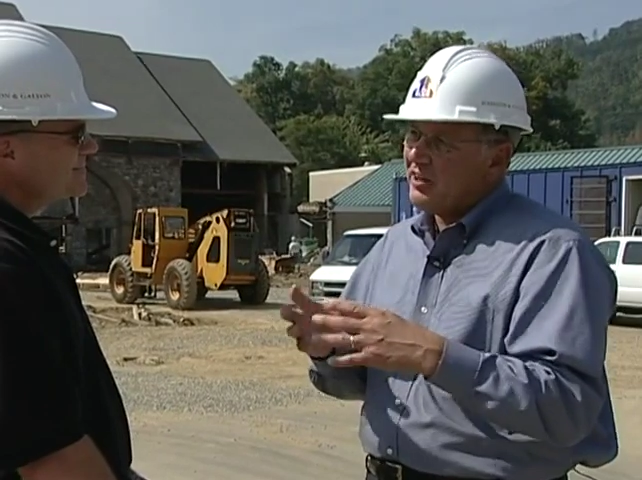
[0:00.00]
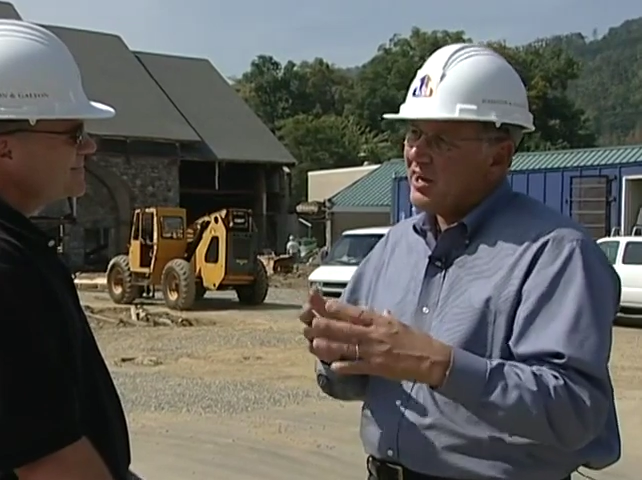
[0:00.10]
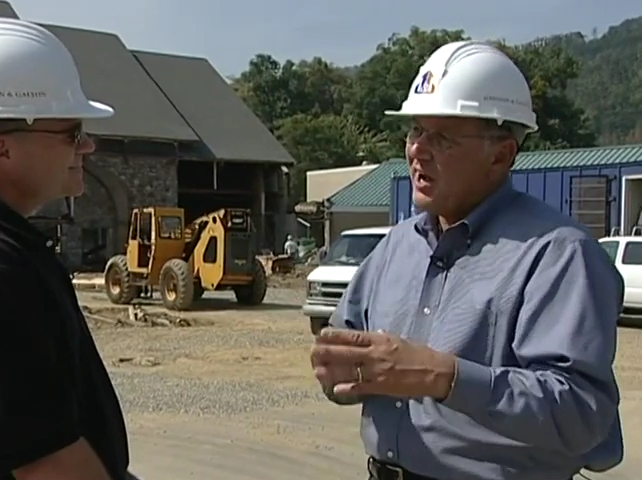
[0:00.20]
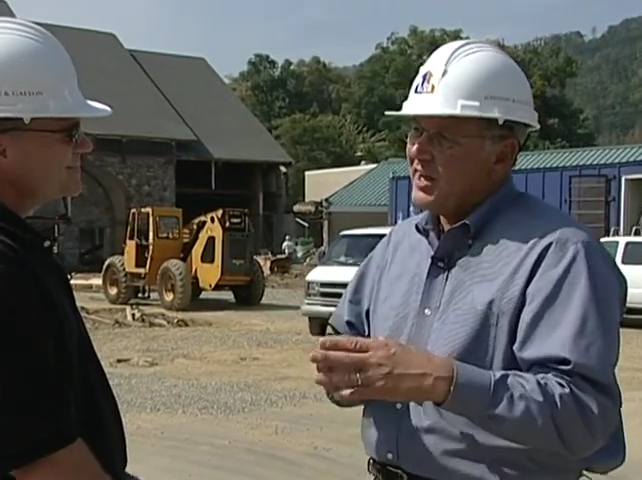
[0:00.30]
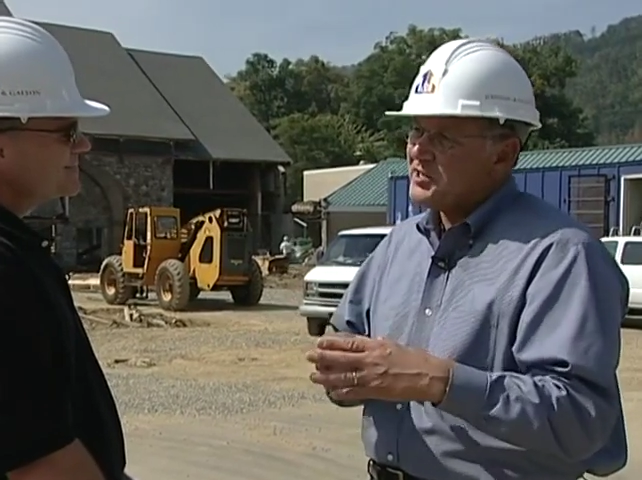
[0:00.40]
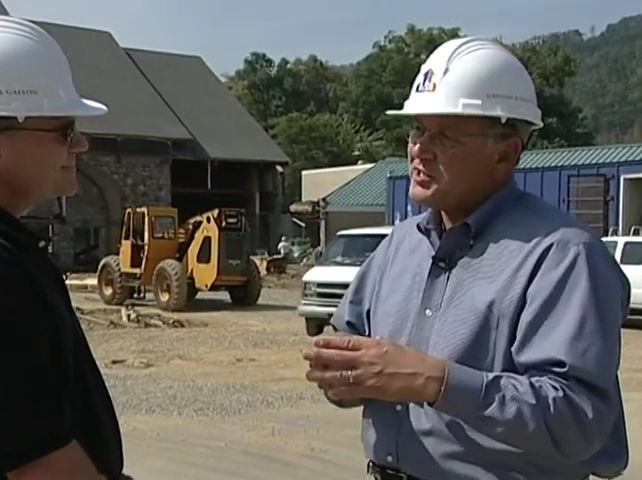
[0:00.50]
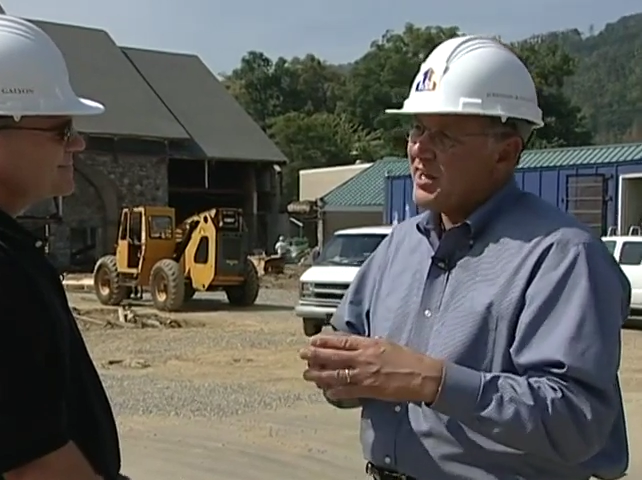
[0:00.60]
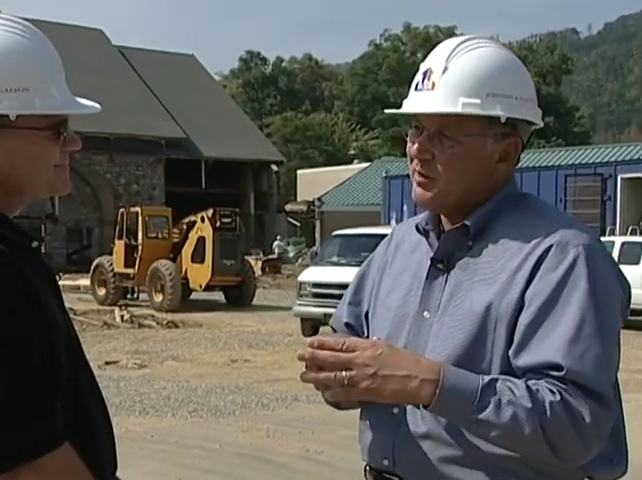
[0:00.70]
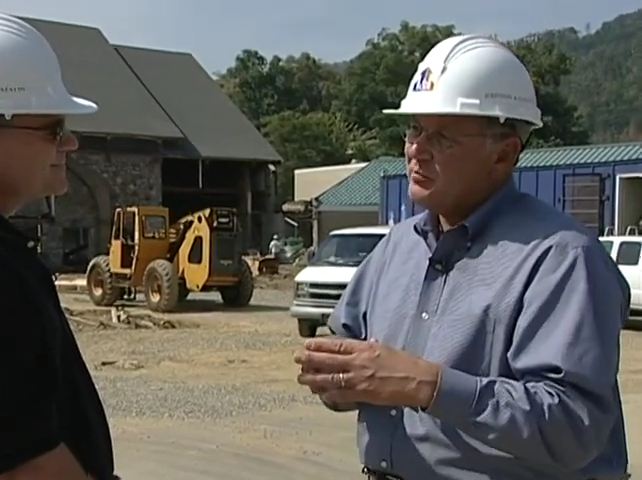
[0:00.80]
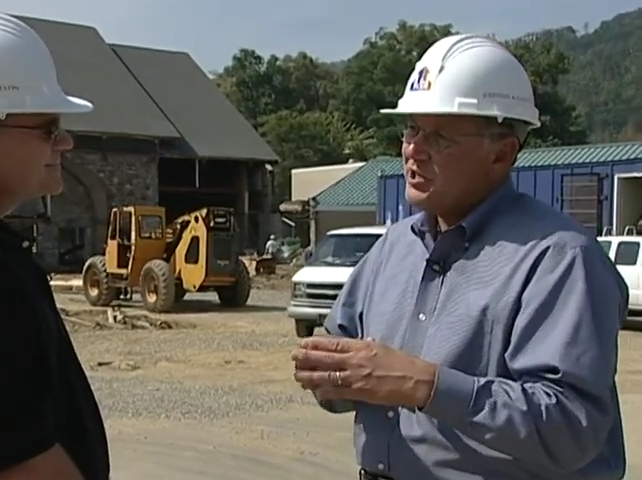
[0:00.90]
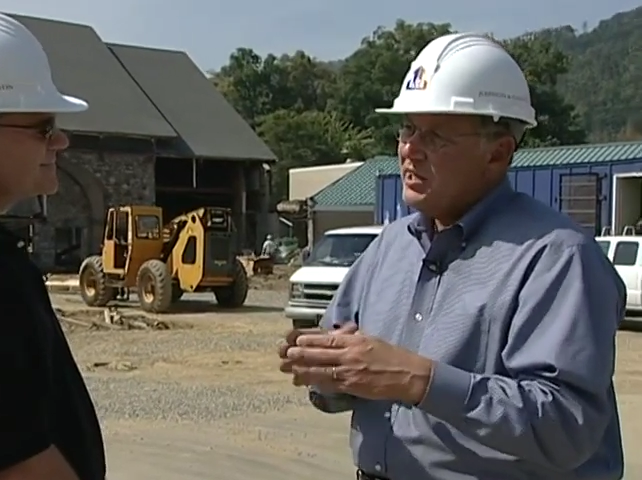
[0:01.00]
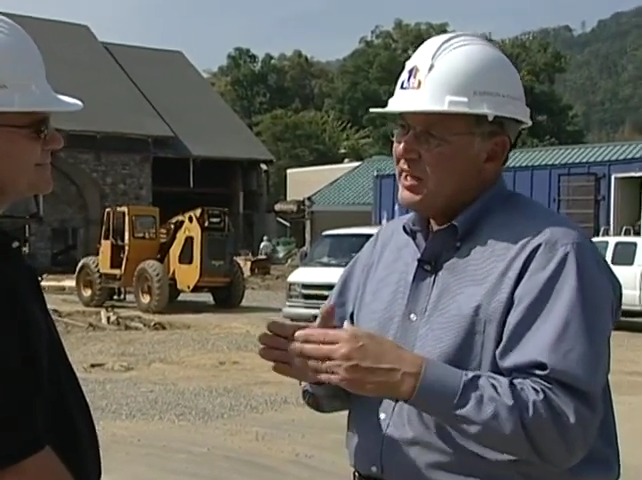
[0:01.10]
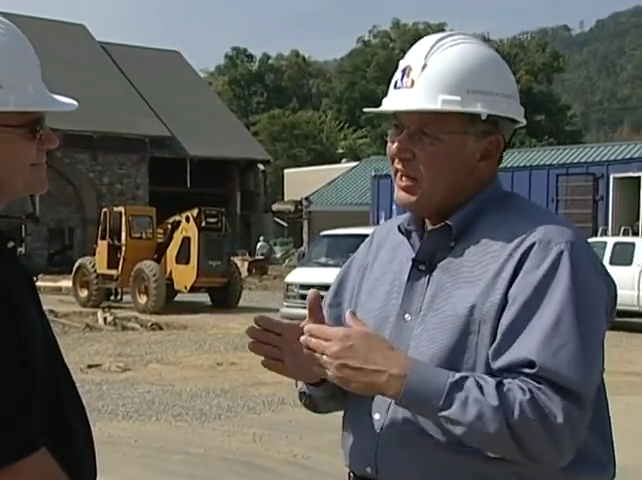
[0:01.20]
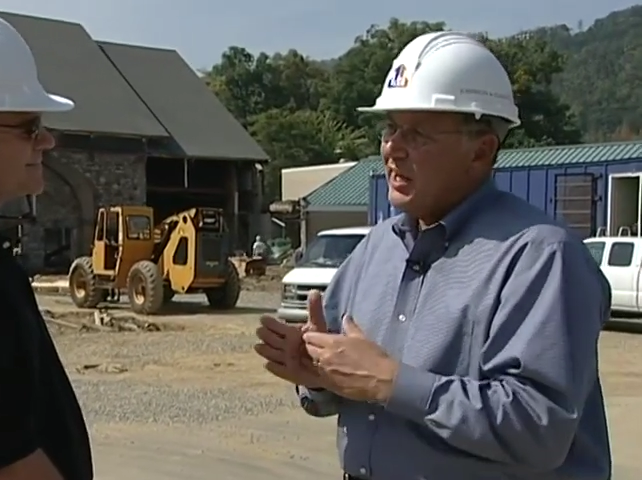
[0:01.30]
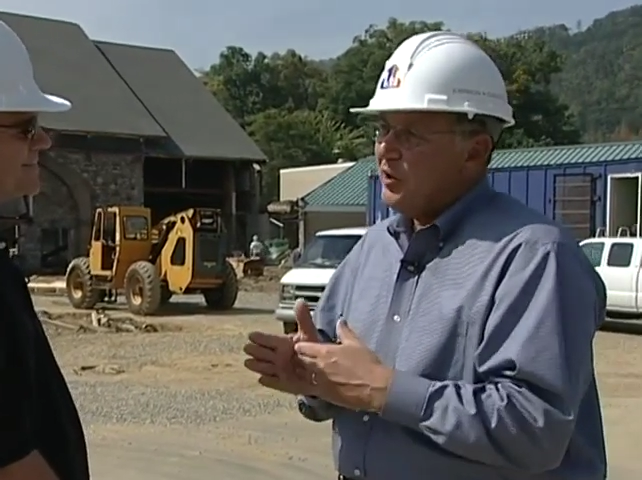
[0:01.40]
the concept
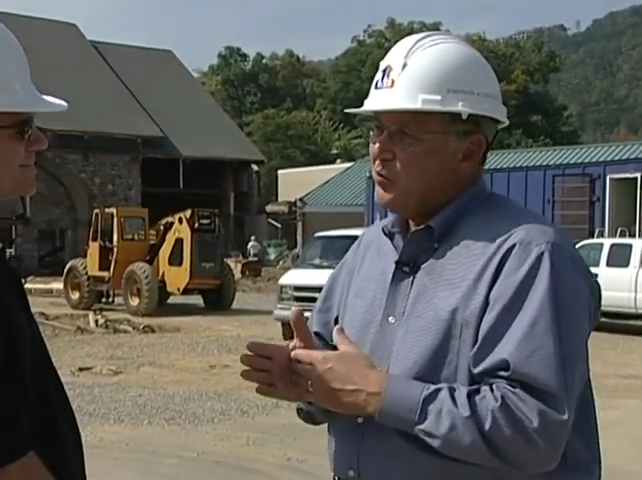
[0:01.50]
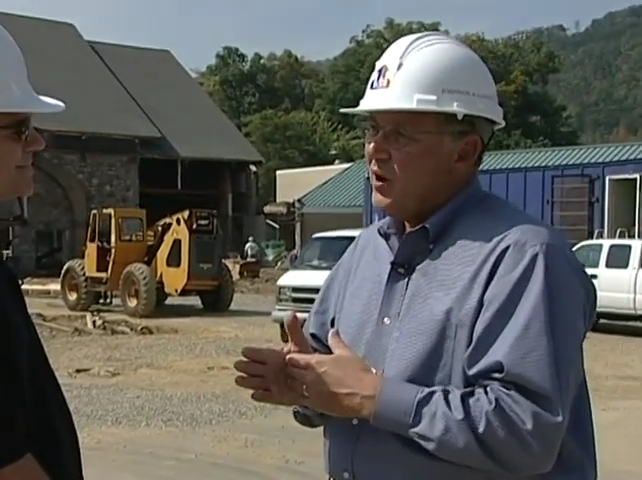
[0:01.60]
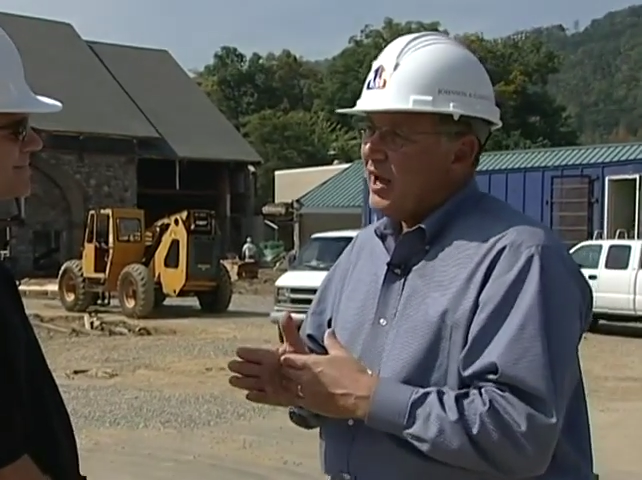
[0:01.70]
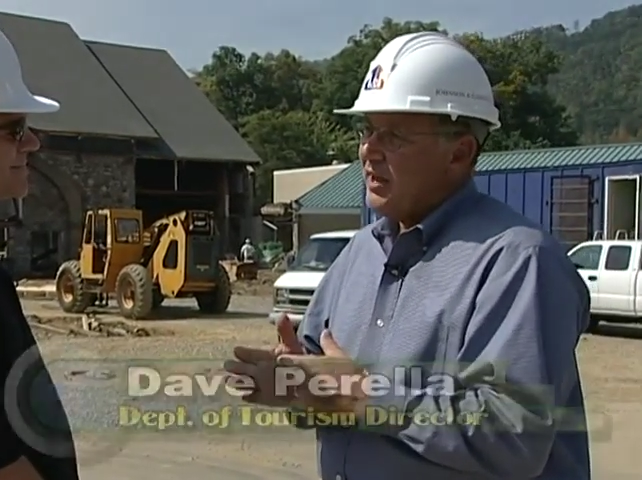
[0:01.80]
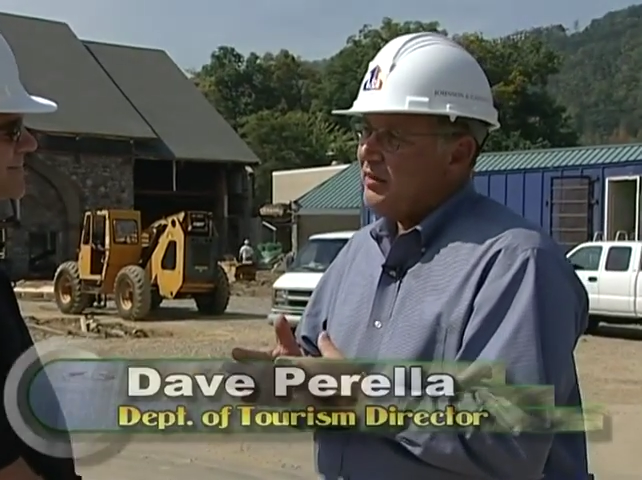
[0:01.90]
in a way